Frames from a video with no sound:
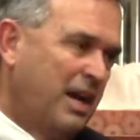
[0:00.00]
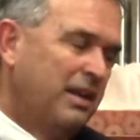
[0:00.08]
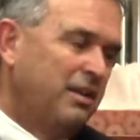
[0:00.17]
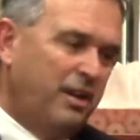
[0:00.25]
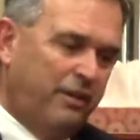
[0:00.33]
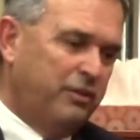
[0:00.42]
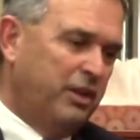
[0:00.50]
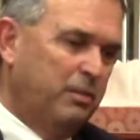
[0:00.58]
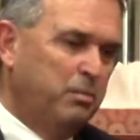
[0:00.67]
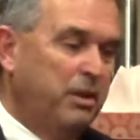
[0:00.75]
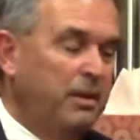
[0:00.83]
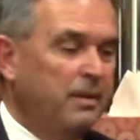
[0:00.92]
I loved it,
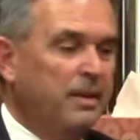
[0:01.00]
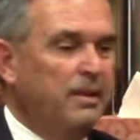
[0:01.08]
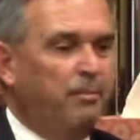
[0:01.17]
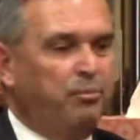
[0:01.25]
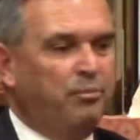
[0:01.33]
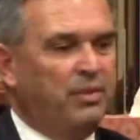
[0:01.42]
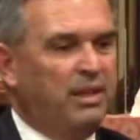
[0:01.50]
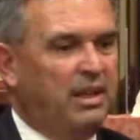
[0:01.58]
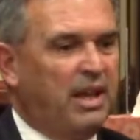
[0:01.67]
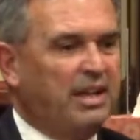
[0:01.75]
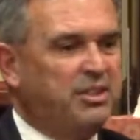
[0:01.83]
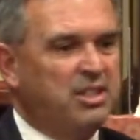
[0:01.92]
but
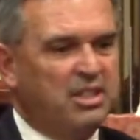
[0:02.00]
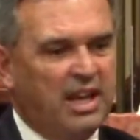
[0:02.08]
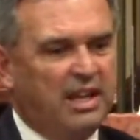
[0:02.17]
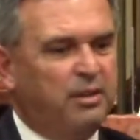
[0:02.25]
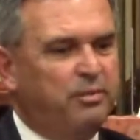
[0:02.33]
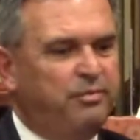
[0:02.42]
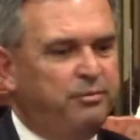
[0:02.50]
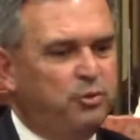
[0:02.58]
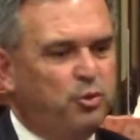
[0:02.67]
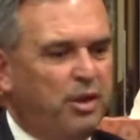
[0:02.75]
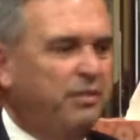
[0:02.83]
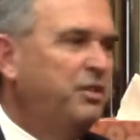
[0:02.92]
I just kind of
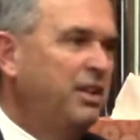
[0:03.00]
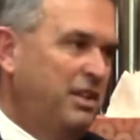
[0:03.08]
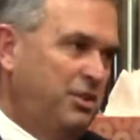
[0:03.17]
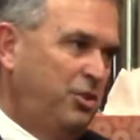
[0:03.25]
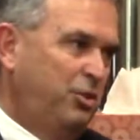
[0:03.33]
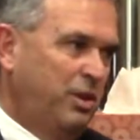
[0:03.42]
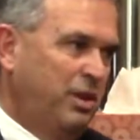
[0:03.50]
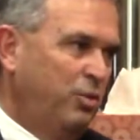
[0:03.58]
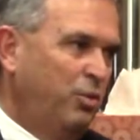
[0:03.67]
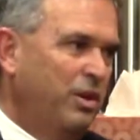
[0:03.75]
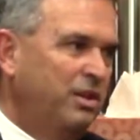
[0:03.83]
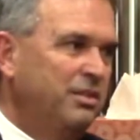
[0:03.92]
drifted into it.
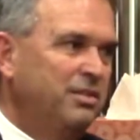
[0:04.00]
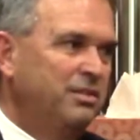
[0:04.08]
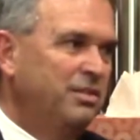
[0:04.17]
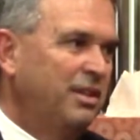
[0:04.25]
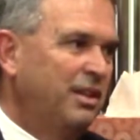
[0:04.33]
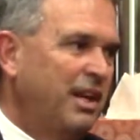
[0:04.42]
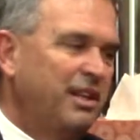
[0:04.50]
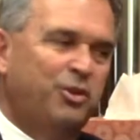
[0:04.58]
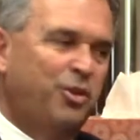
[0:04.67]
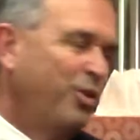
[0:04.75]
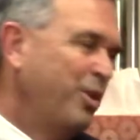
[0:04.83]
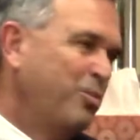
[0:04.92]
I didn't
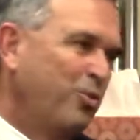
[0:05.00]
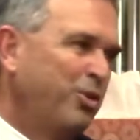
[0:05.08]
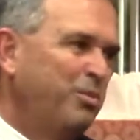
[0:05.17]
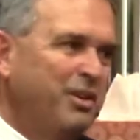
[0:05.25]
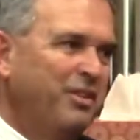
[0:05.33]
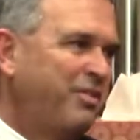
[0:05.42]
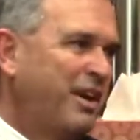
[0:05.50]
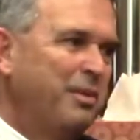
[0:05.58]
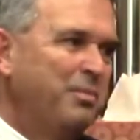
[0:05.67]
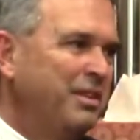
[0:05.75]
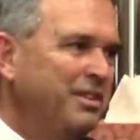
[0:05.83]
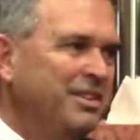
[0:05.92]
grow up wanting to be a
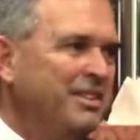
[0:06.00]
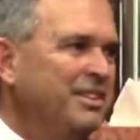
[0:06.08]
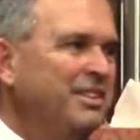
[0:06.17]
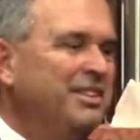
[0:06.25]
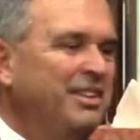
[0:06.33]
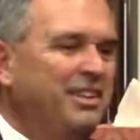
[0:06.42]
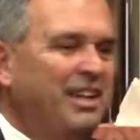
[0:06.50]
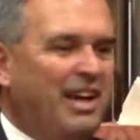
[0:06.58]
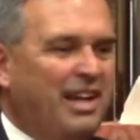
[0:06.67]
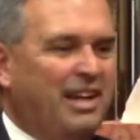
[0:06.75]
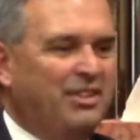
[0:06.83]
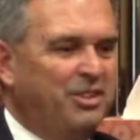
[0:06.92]
fireman.
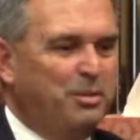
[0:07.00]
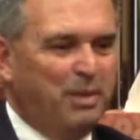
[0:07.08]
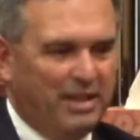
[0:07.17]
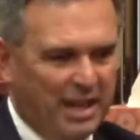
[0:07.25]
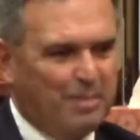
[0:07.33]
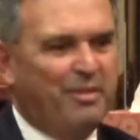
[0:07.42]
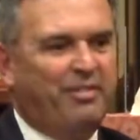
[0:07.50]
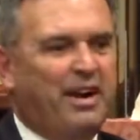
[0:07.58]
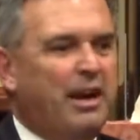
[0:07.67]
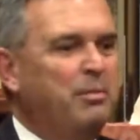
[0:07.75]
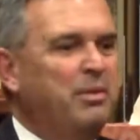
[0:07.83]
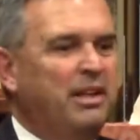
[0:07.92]
I just became a
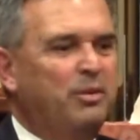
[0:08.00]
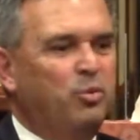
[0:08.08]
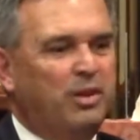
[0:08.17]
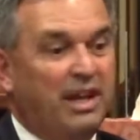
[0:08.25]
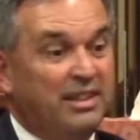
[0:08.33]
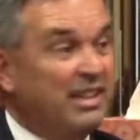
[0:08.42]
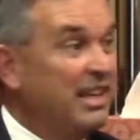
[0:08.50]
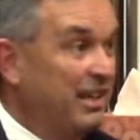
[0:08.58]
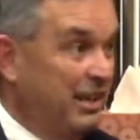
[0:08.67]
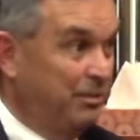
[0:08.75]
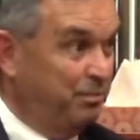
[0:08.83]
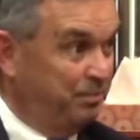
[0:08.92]
fireman, and when I
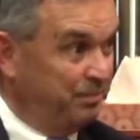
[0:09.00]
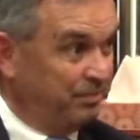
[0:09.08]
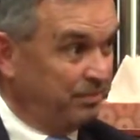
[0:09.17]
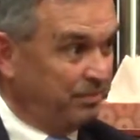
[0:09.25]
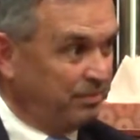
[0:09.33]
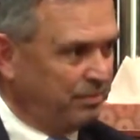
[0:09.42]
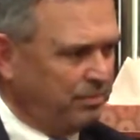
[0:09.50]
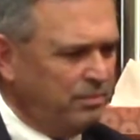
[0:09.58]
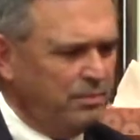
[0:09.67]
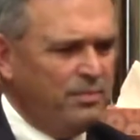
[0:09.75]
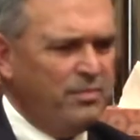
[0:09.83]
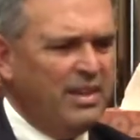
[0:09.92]
did,
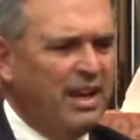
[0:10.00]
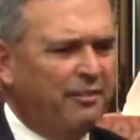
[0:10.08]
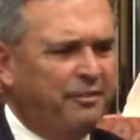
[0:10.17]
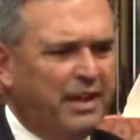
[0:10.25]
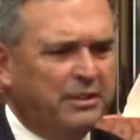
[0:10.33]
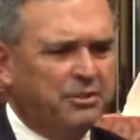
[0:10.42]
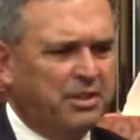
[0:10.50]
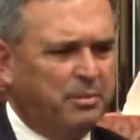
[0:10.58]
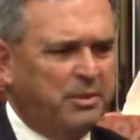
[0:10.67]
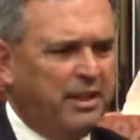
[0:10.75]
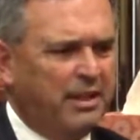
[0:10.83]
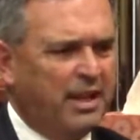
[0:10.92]
I found
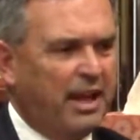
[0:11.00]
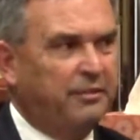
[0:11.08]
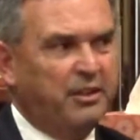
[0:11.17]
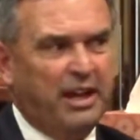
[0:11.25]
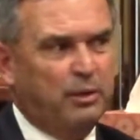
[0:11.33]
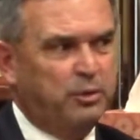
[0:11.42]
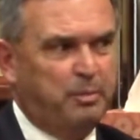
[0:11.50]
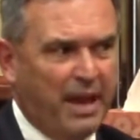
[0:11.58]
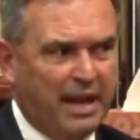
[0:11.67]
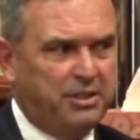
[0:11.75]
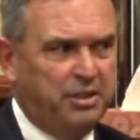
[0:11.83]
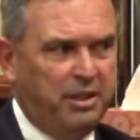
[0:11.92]
something in life that I was
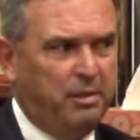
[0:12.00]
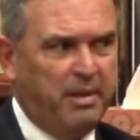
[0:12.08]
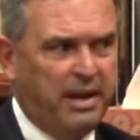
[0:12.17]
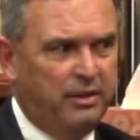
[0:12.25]
passionate about.